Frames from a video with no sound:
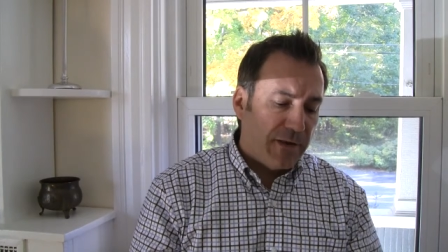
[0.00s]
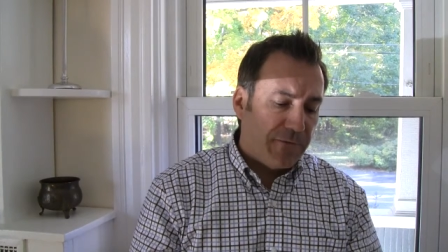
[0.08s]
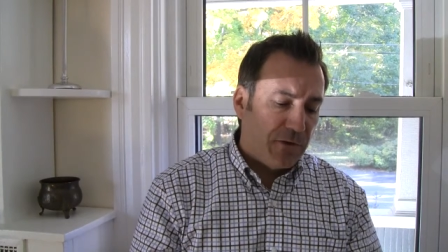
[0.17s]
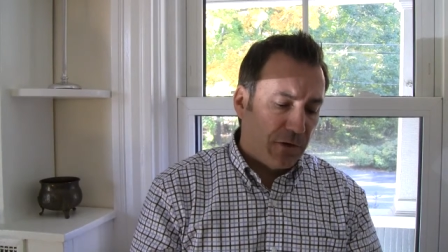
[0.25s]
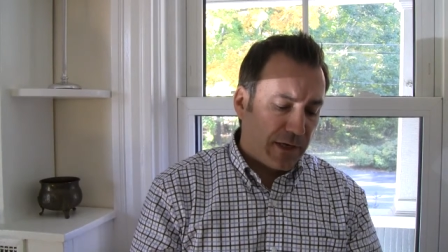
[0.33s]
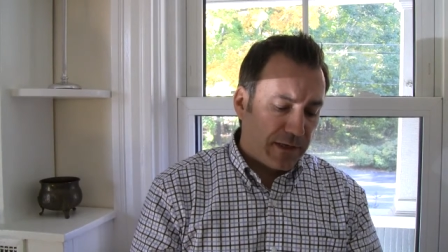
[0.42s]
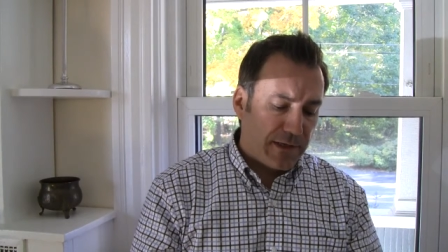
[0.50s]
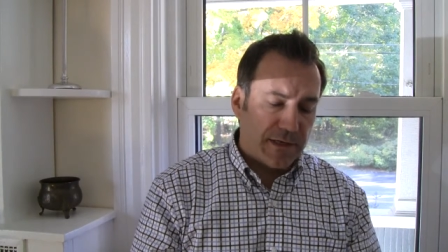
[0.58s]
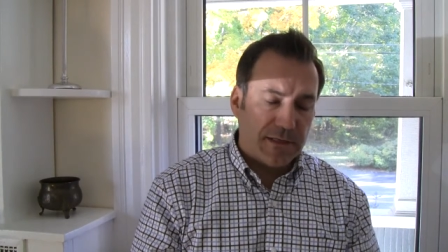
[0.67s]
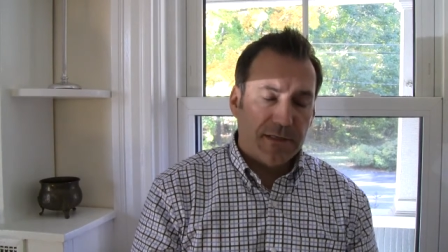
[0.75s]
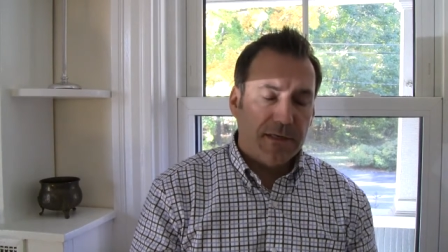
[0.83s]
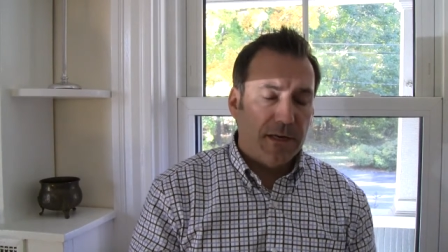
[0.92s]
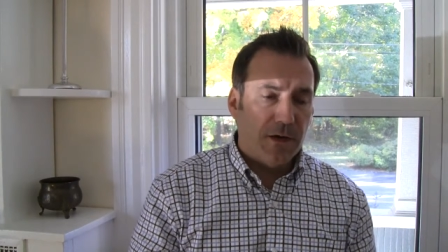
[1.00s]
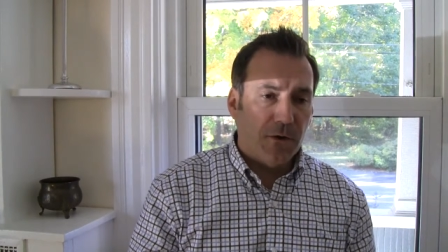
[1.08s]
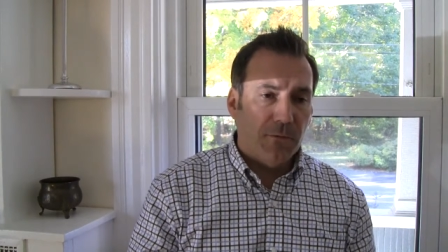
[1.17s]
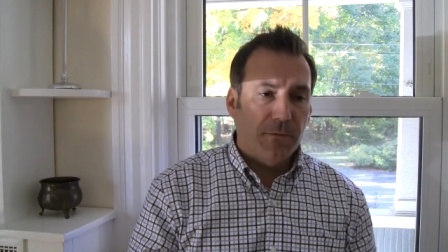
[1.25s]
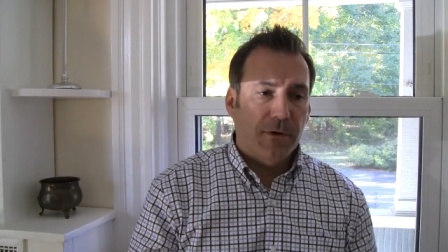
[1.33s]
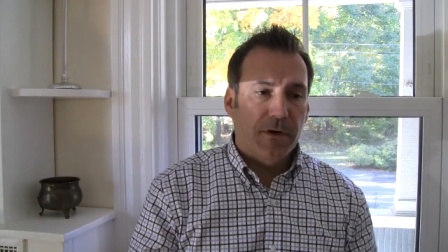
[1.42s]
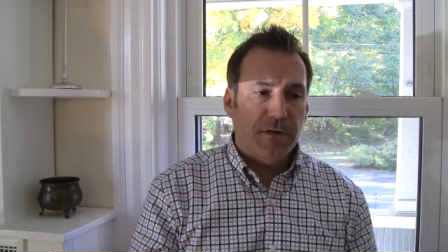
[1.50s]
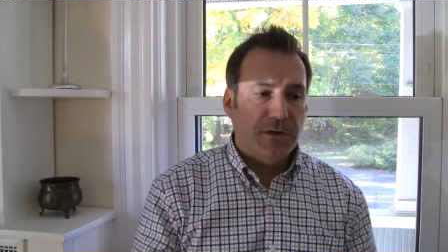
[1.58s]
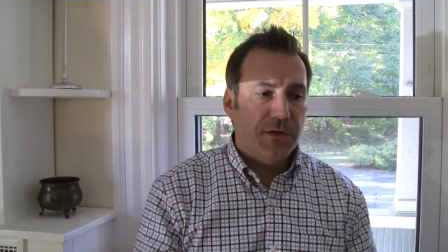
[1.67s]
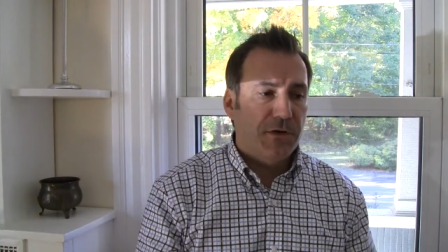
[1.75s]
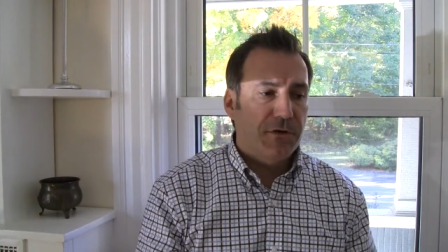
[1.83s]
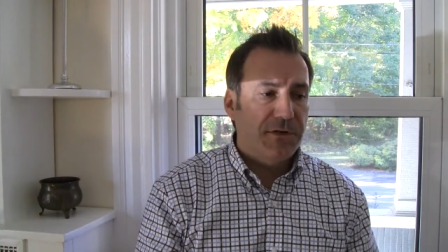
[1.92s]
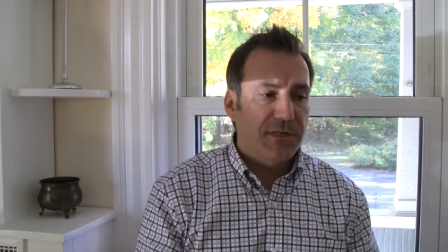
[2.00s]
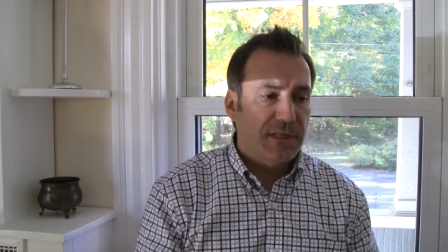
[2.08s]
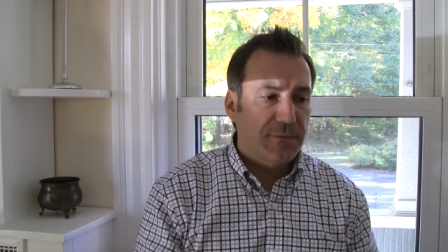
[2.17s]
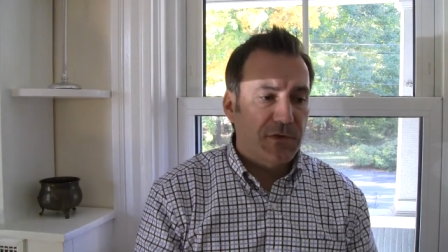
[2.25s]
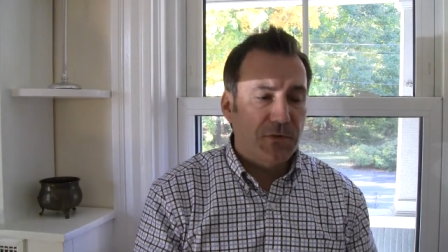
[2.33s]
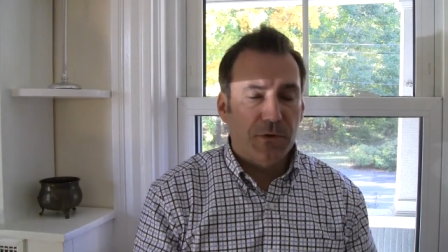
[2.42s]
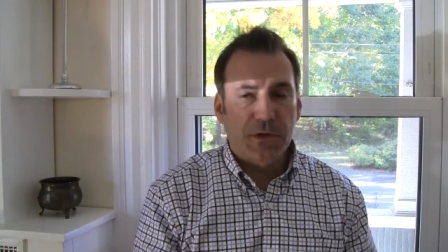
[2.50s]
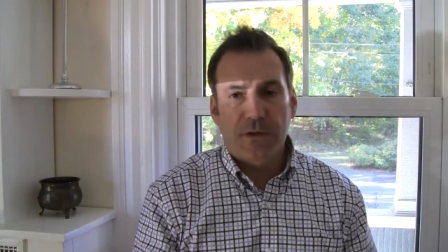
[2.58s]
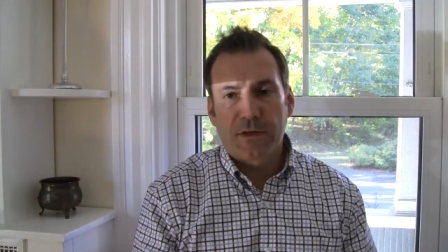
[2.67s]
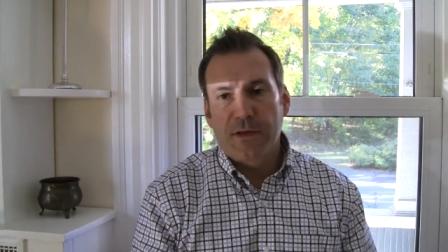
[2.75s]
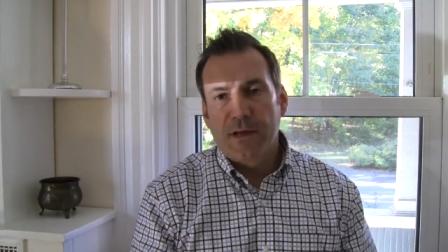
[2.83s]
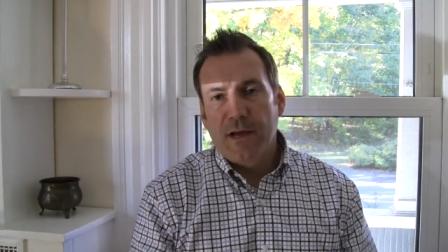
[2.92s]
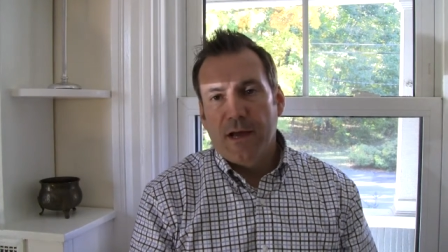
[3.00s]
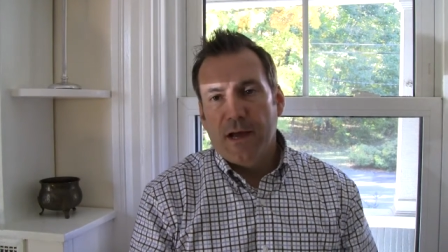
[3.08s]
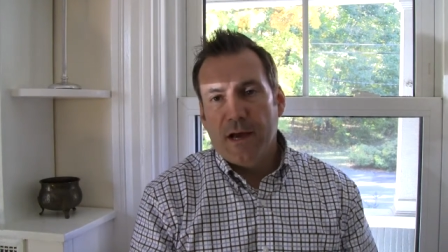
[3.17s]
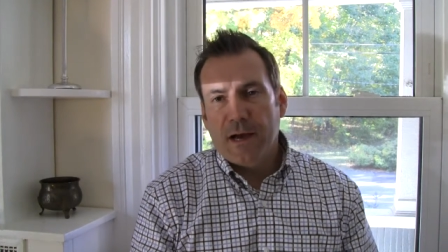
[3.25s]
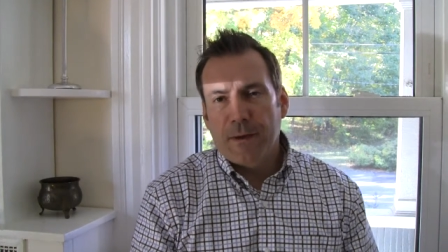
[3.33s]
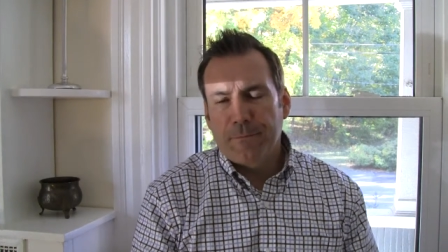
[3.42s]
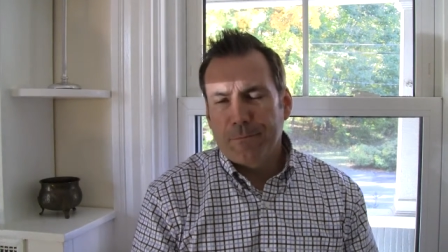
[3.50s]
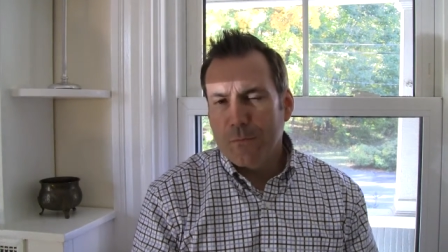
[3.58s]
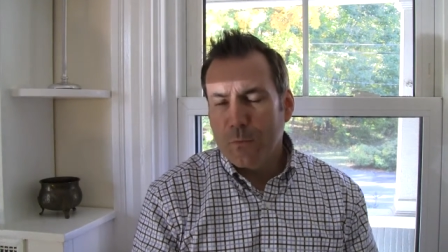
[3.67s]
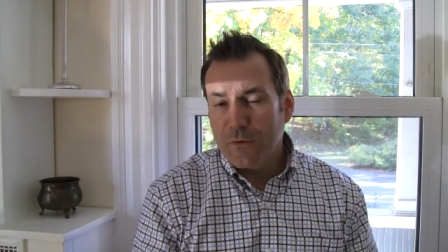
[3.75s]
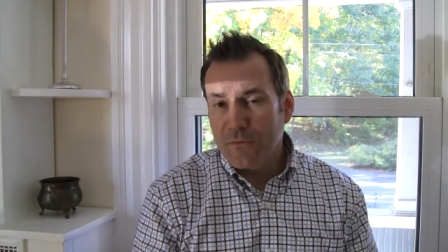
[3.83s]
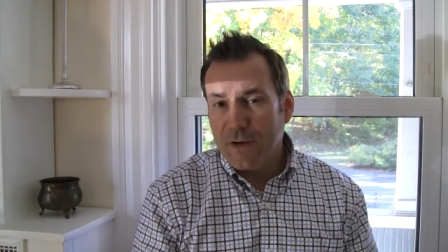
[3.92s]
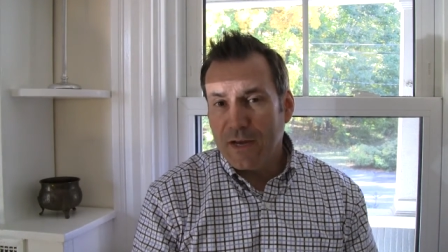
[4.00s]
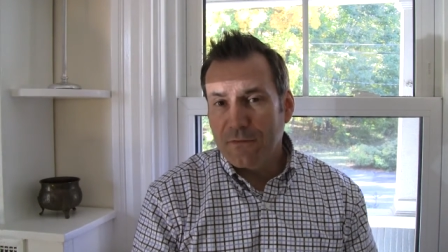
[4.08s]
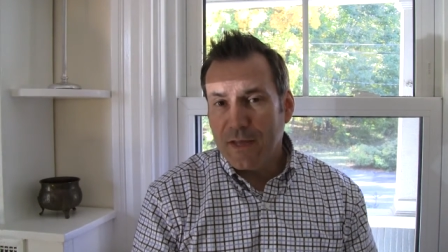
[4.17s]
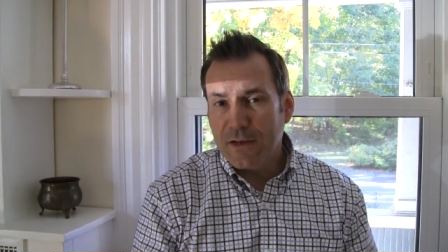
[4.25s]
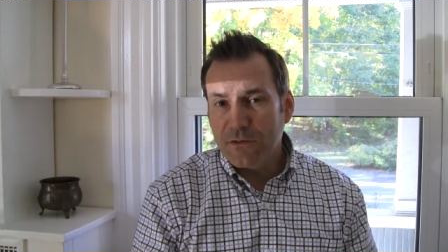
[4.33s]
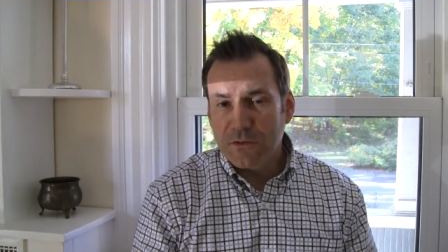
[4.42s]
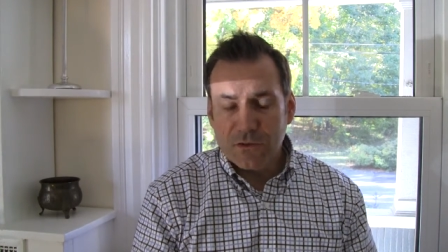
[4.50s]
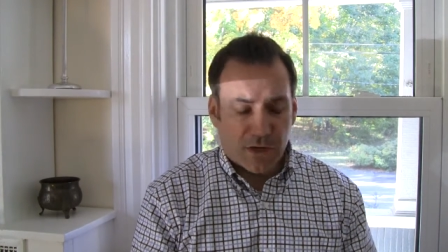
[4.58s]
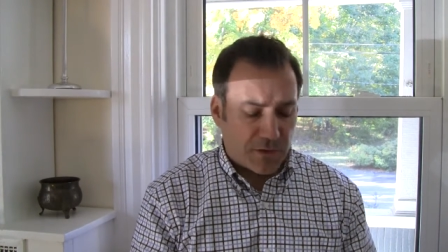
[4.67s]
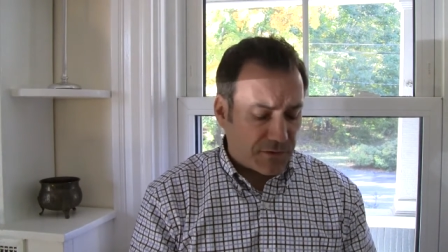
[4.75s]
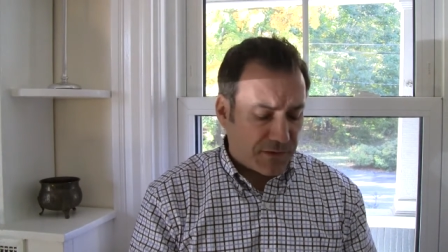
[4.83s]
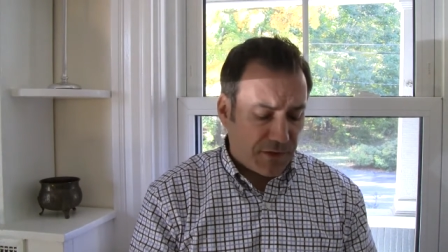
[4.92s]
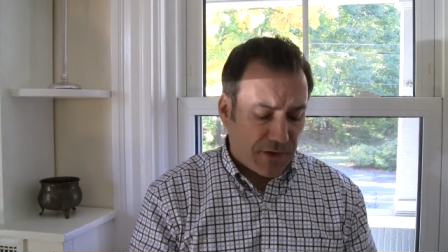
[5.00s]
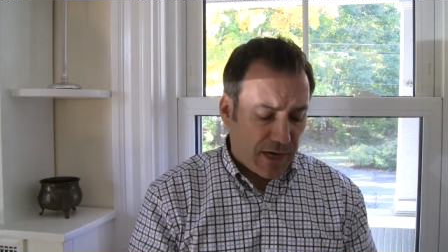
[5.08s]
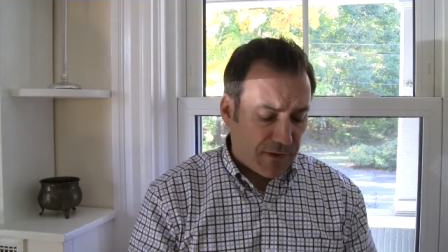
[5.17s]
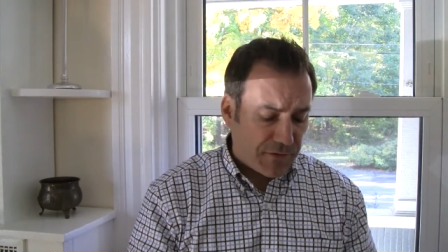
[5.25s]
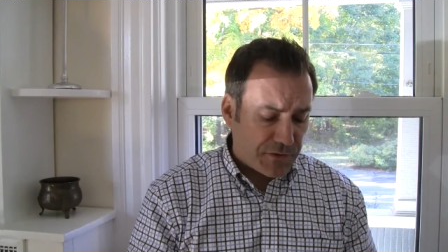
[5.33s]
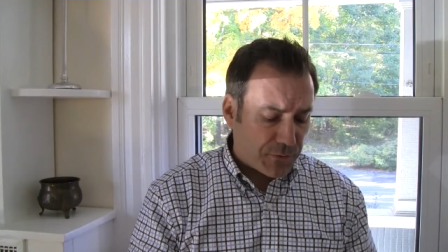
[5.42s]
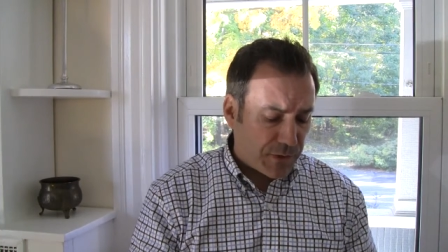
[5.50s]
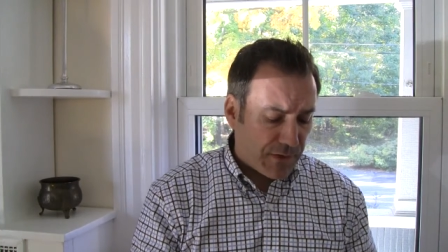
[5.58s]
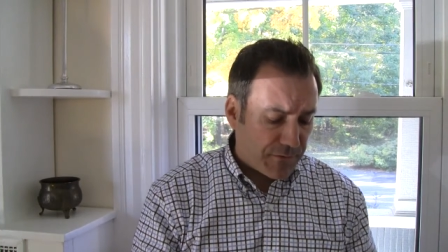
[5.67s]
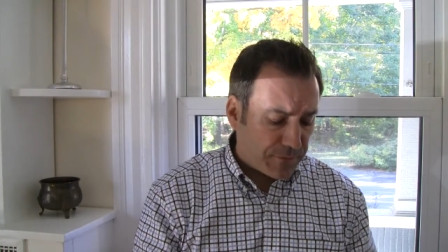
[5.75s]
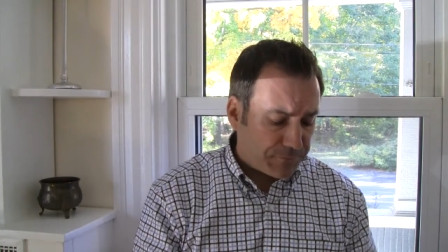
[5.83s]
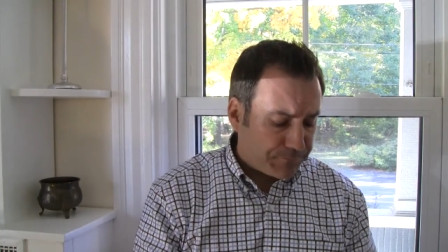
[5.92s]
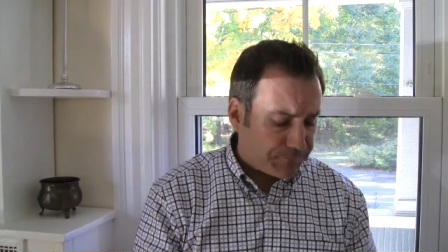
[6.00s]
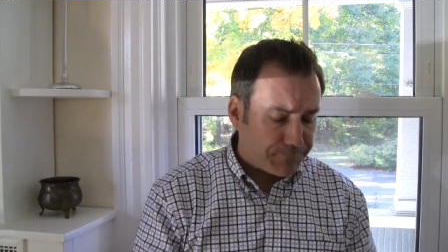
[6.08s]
if you look at this, a security system is worth, $5,000, say on average or whatever.